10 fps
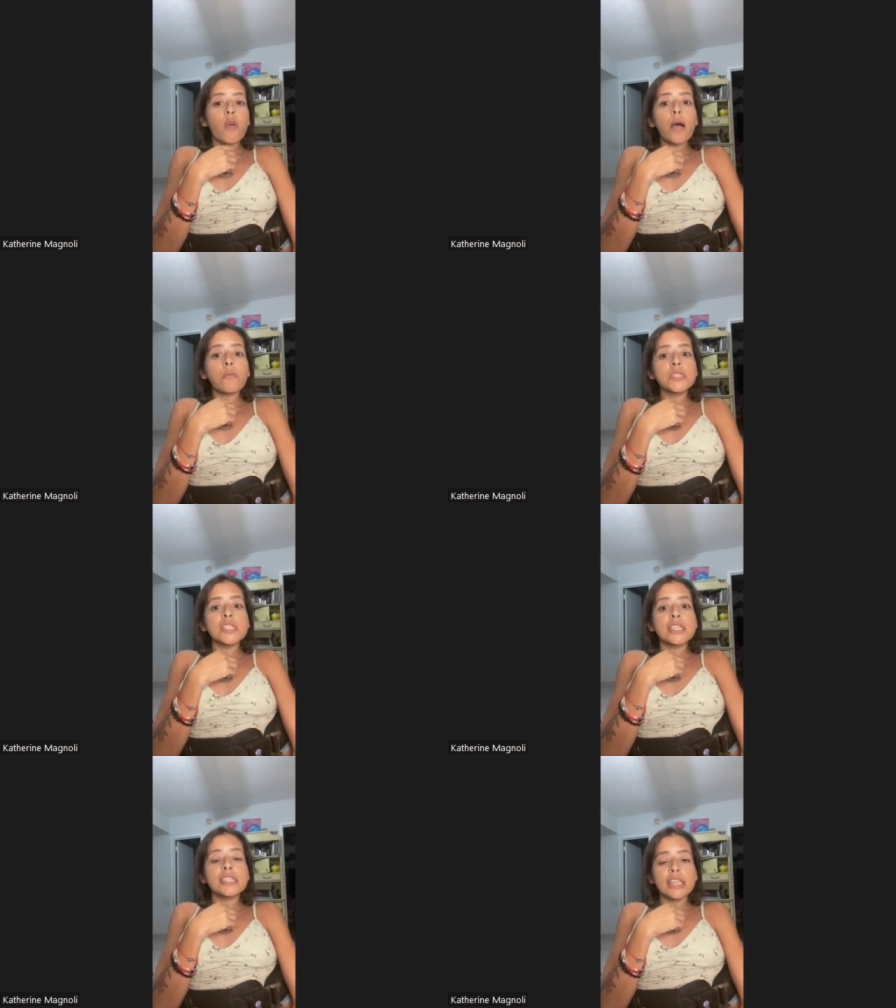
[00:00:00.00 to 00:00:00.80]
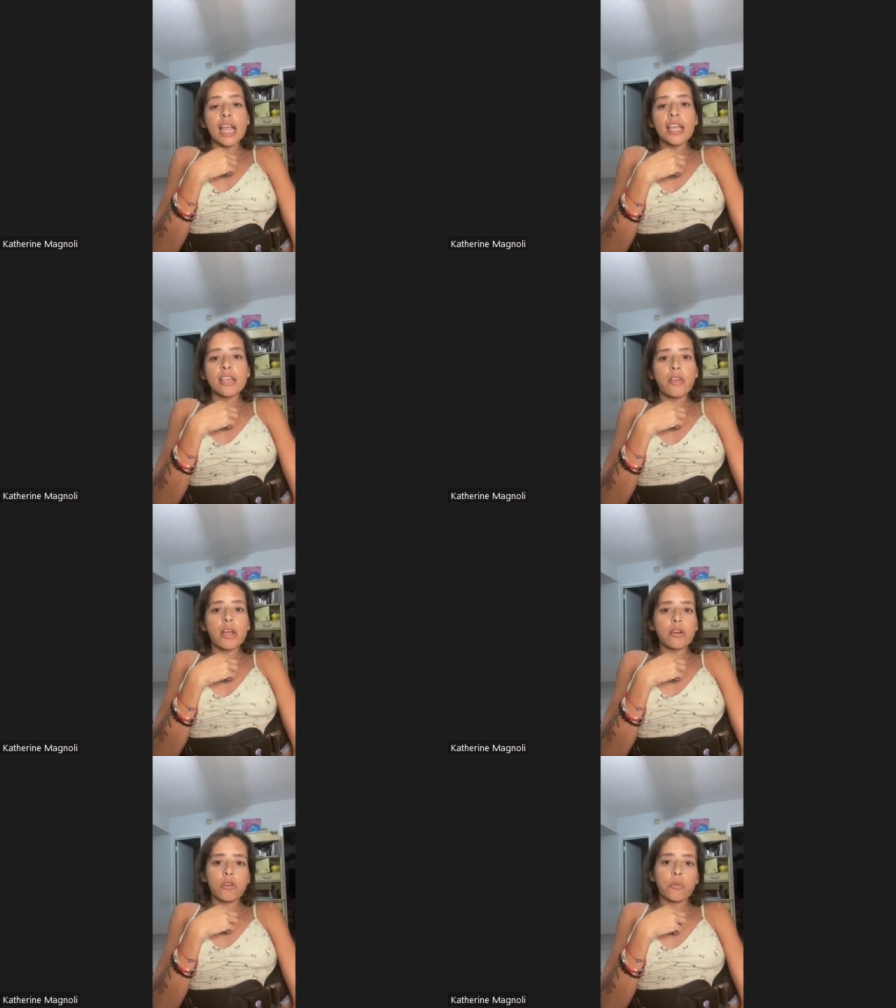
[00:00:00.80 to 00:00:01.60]
that was the day
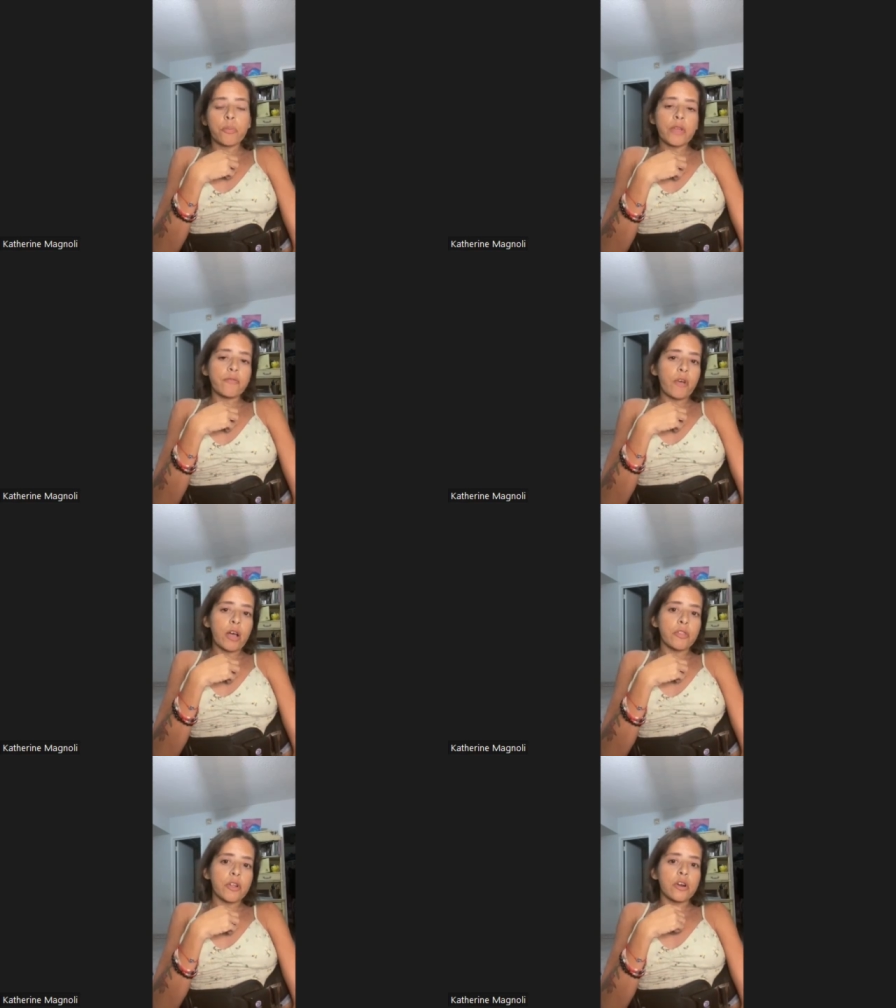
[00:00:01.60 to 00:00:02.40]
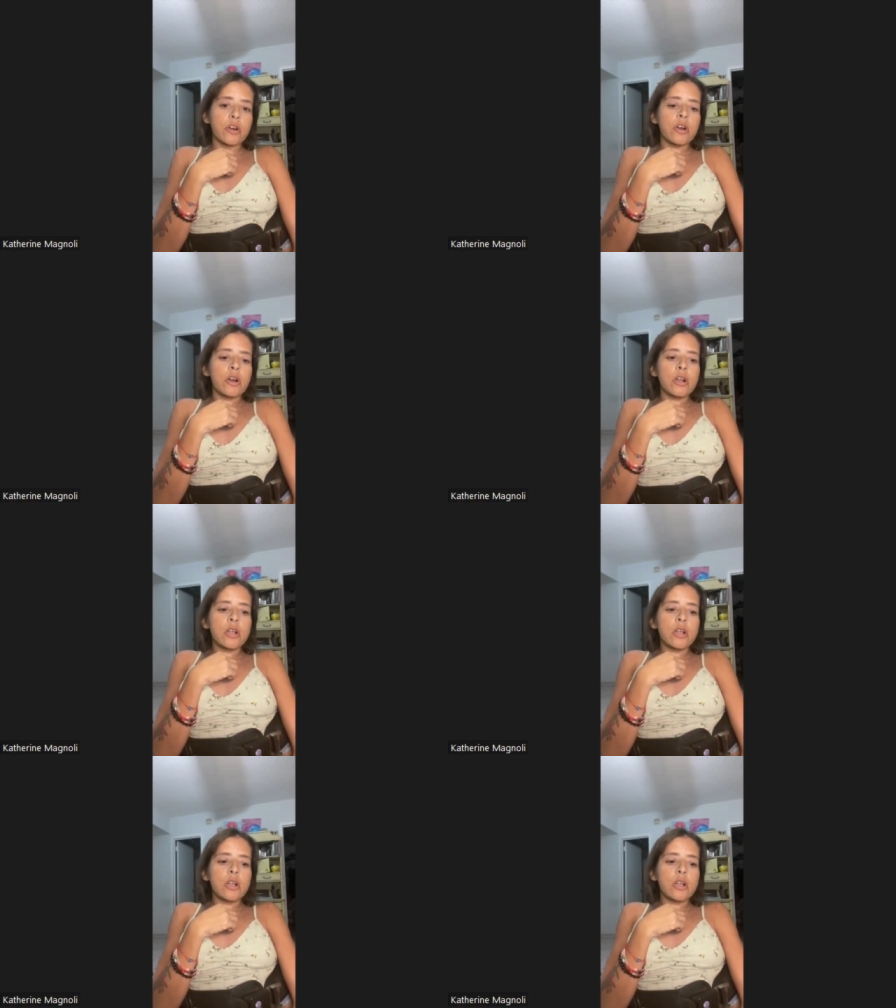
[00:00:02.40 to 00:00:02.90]
that her, my father,